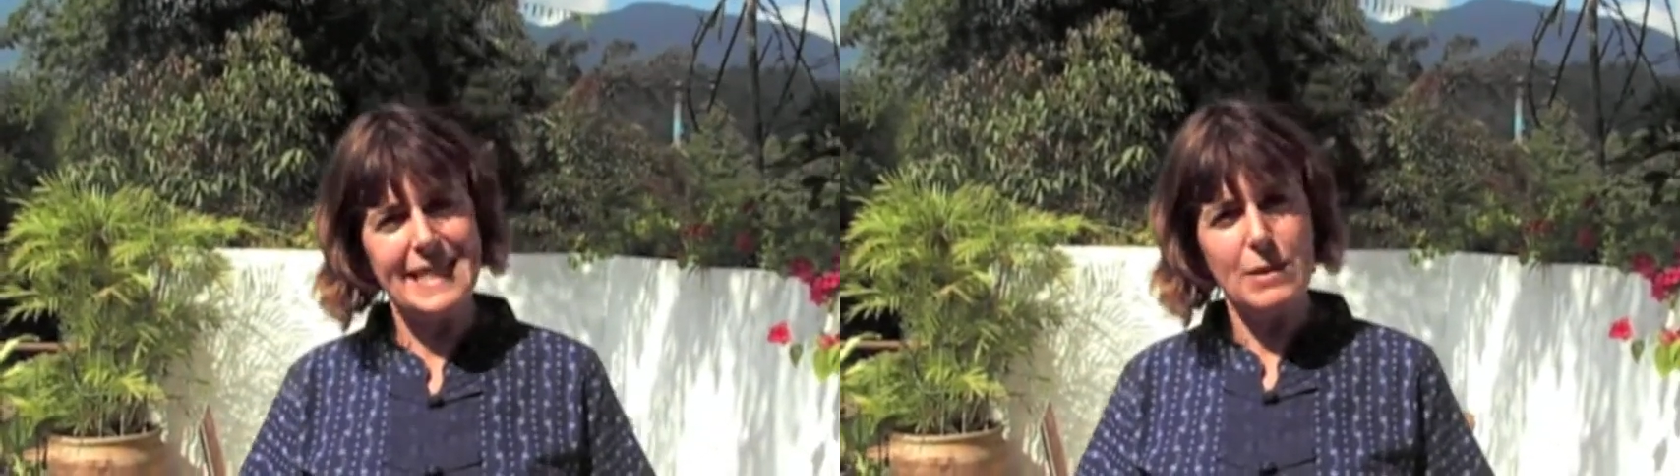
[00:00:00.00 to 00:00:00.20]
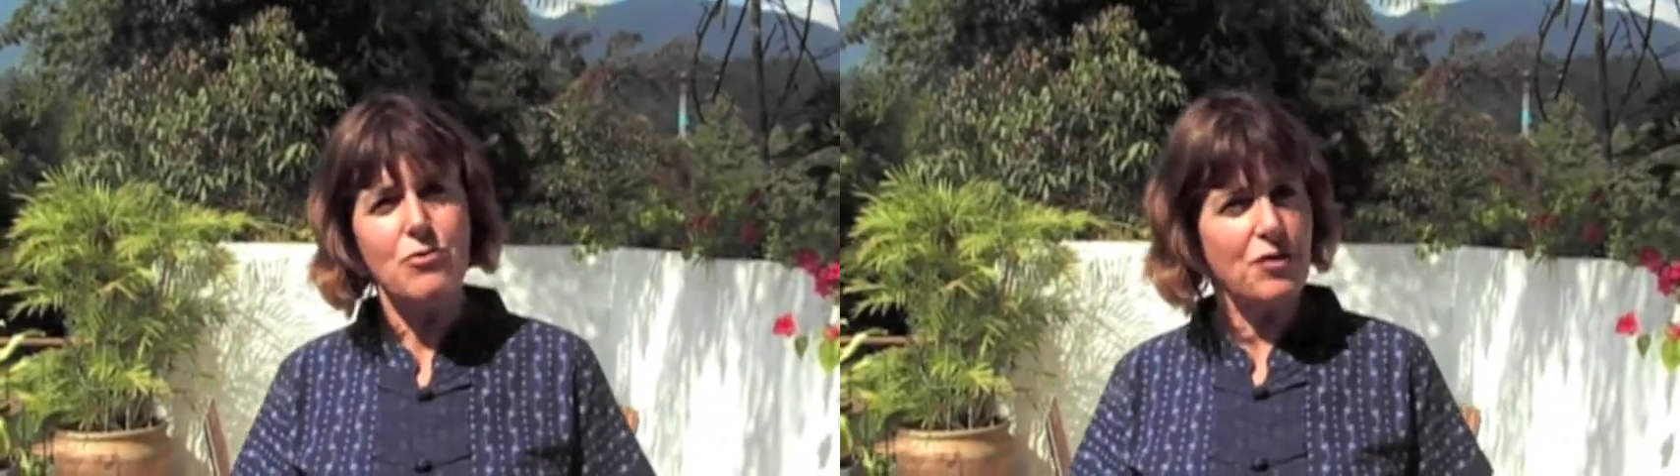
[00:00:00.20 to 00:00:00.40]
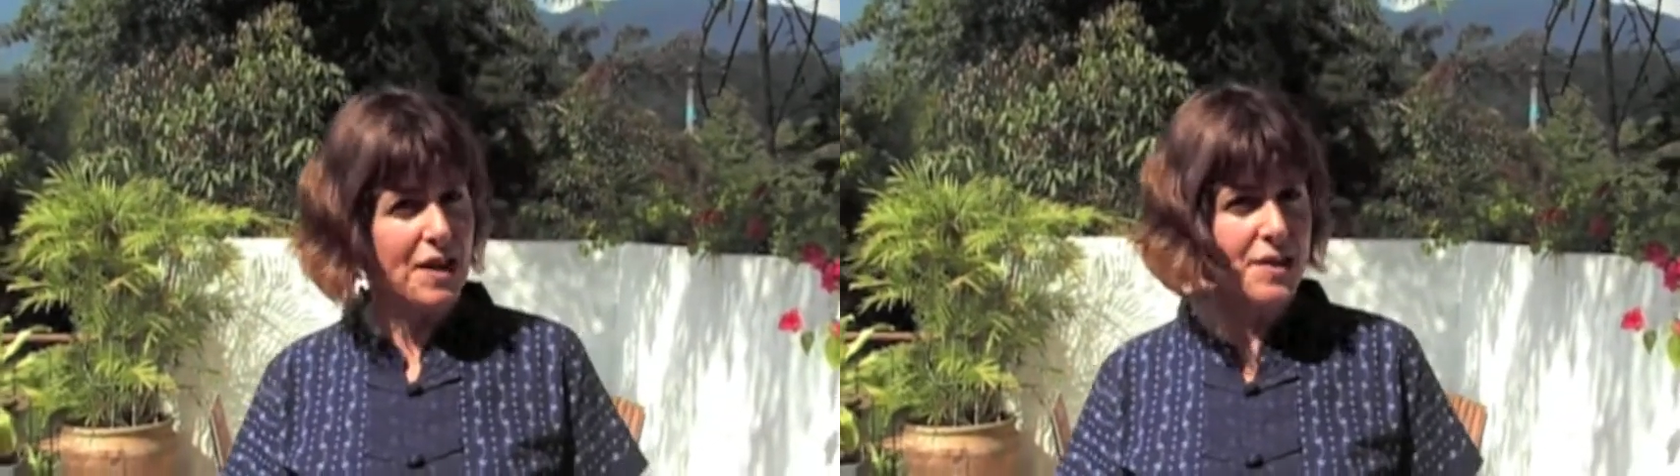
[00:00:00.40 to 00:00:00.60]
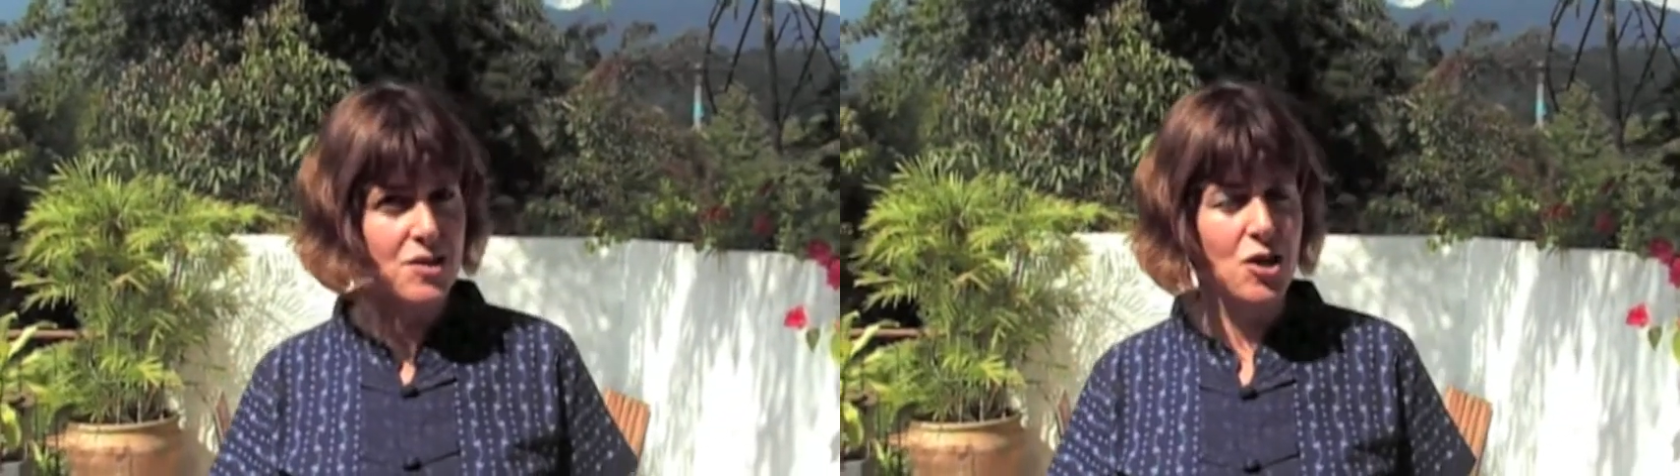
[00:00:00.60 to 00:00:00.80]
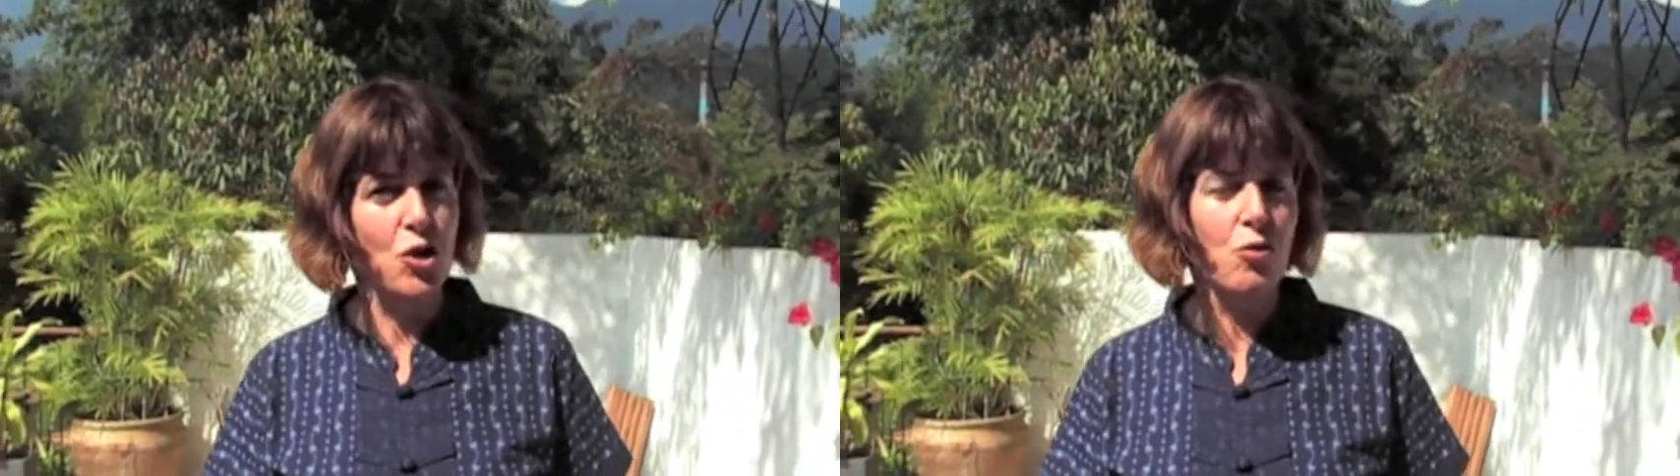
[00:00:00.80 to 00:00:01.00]
deep things
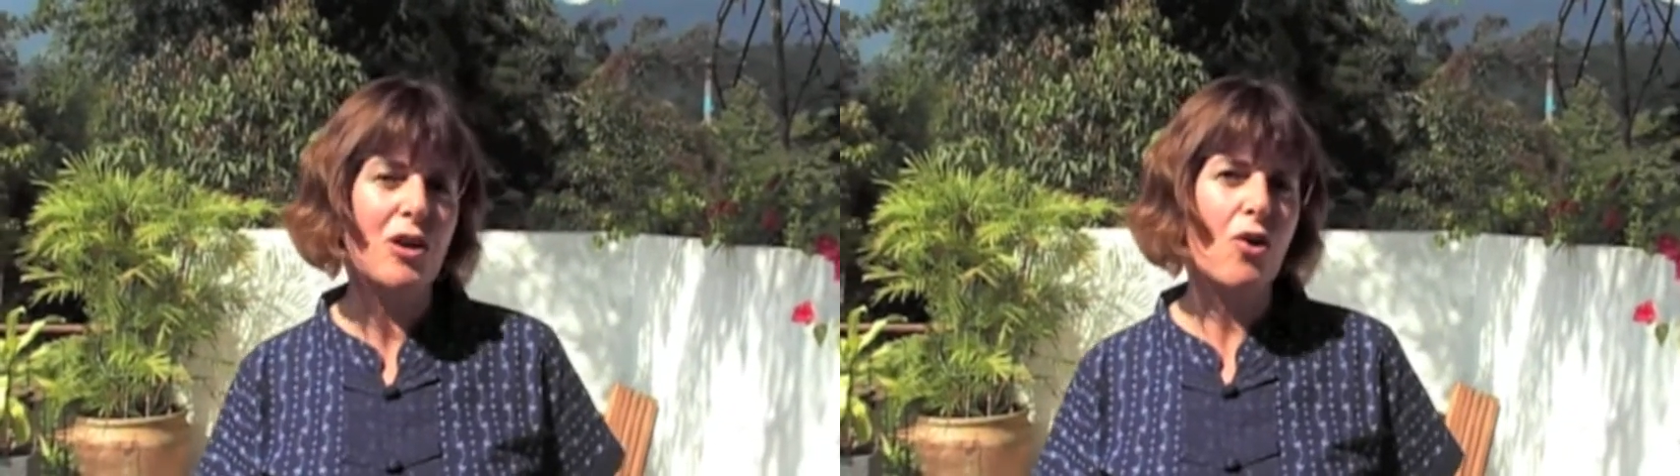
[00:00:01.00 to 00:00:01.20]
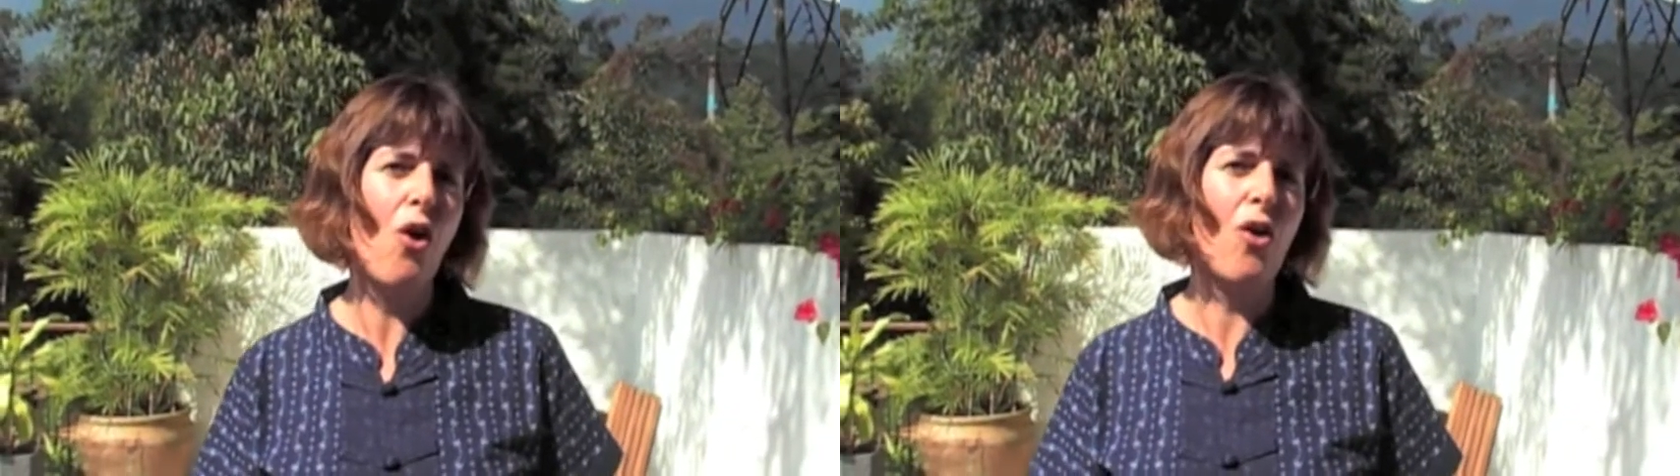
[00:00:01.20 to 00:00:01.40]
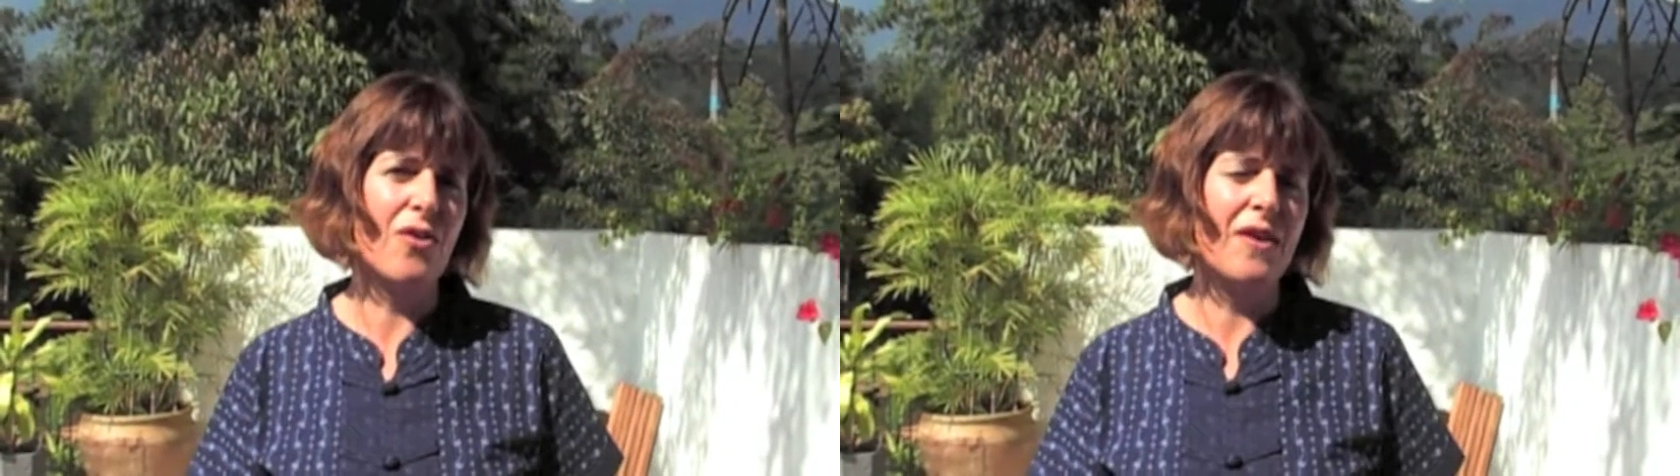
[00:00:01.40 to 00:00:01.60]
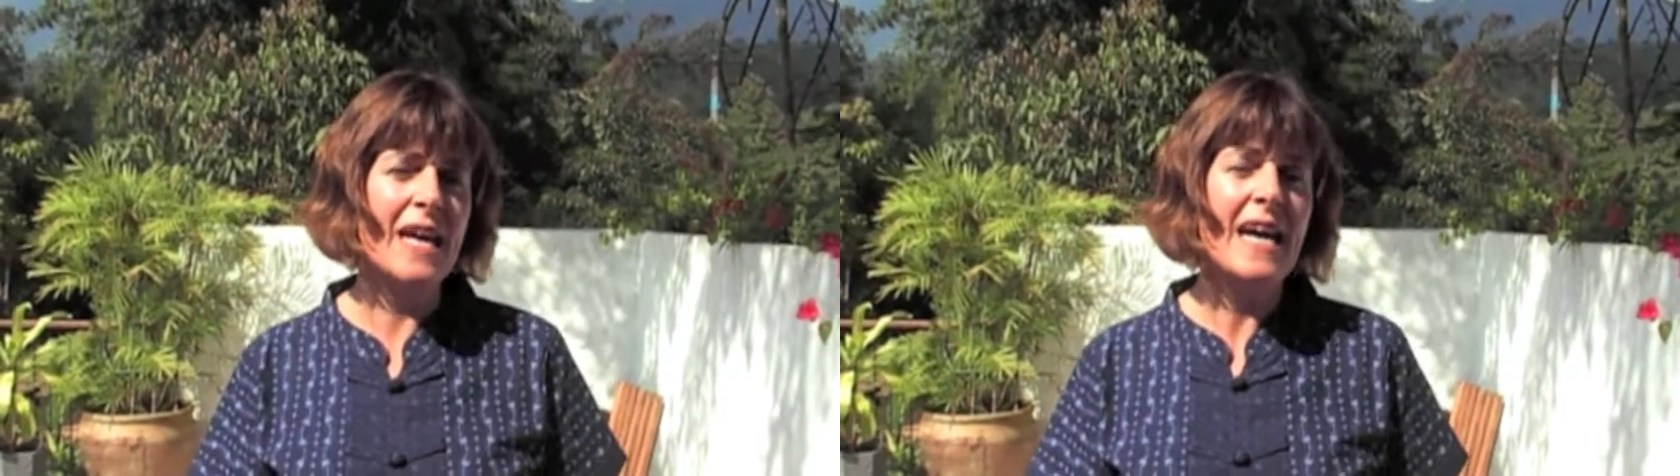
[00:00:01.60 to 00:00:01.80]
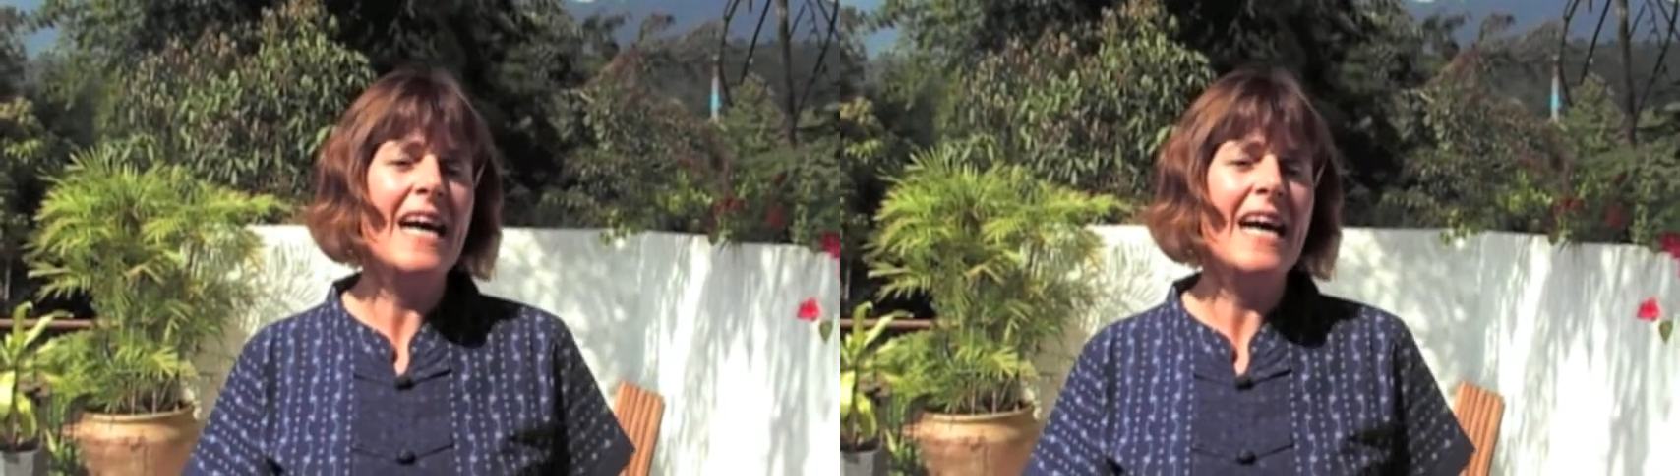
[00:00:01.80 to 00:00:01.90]
that are going on,